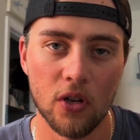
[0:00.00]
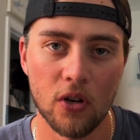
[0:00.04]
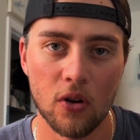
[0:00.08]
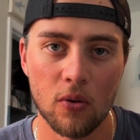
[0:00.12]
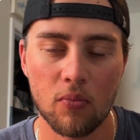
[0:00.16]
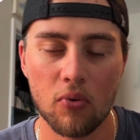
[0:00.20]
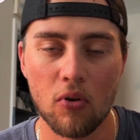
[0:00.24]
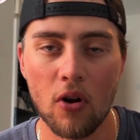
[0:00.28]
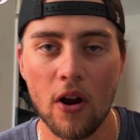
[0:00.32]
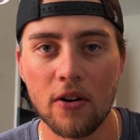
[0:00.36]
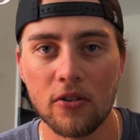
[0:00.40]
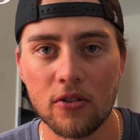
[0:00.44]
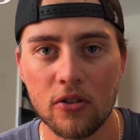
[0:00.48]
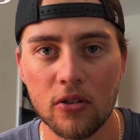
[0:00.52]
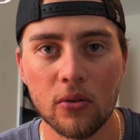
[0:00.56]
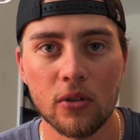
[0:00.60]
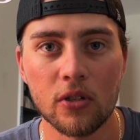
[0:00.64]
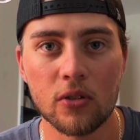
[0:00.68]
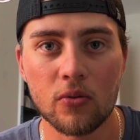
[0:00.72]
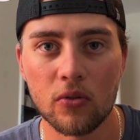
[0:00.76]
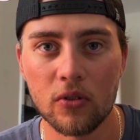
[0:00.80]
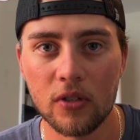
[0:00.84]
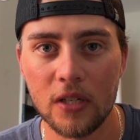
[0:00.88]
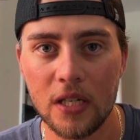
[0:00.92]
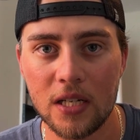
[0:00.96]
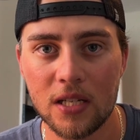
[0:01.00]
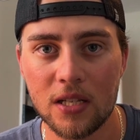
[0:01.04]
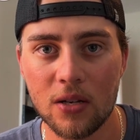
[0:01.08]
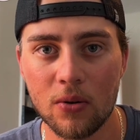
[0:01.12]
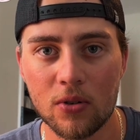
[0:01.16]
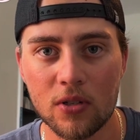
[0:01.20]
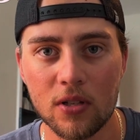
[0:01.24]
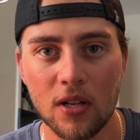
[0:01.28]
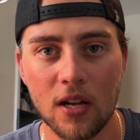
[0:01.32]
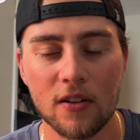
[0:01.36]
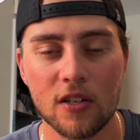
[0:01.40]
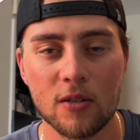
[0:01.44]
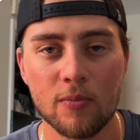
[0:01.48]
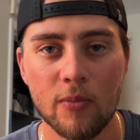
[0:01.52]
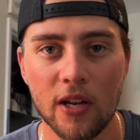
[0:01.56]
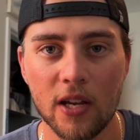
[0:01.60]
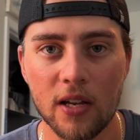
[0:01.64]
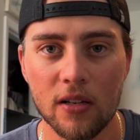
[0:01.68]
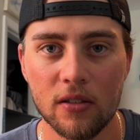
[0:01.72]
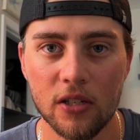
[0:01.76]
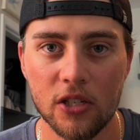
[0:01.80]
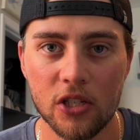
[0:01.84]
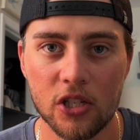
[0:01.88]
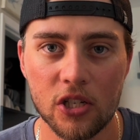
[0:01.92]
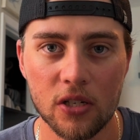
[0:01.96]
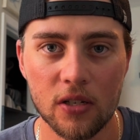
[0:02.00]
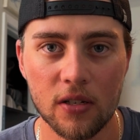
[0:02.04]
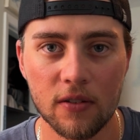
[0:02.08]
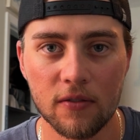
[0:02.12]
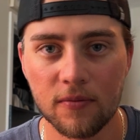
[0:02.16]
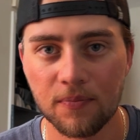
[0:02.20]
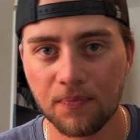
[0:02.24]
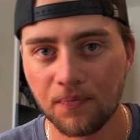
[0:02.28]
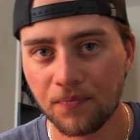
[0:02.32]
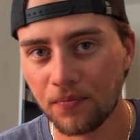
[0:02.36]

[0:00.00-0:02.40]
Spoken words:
Prior to its release, there was a lot of speculation of,